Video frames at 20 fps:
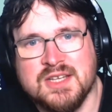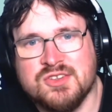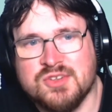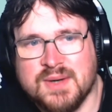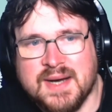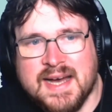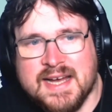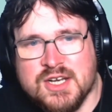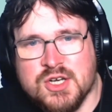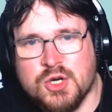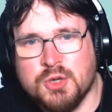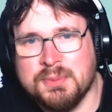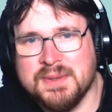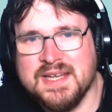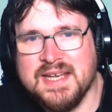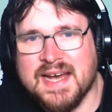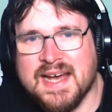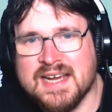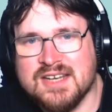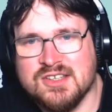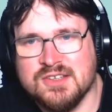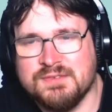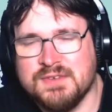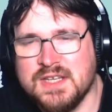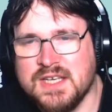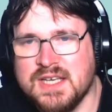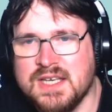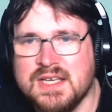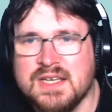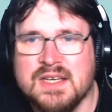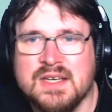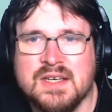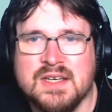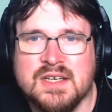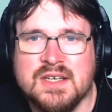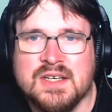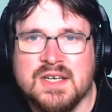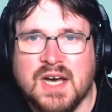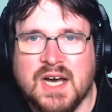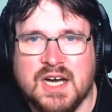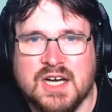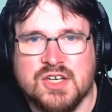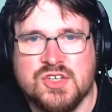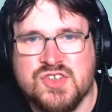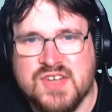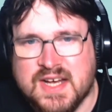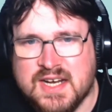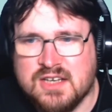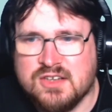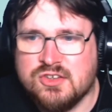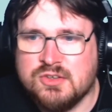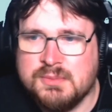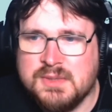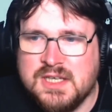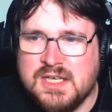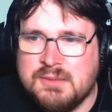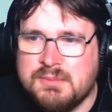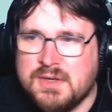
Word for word: So I had nobody actively uh, chatting to me.